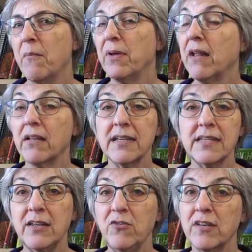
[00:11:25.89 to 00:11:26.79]
but I'll
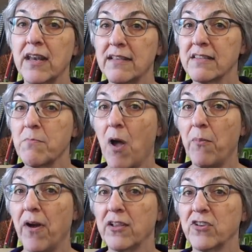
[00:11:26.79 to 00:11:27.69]
continue to knit small
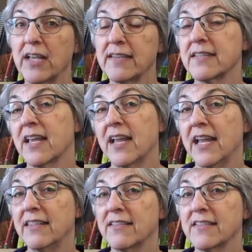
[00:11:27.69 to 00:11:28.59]
projects
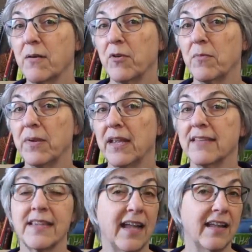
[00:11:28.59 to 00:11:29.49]
in the summer
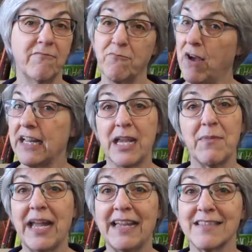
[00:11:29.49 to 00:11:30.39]
because I want to keep
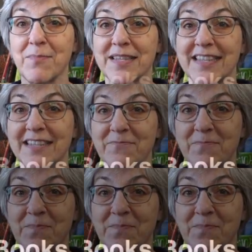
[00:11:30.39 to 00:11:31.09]
my hands busy.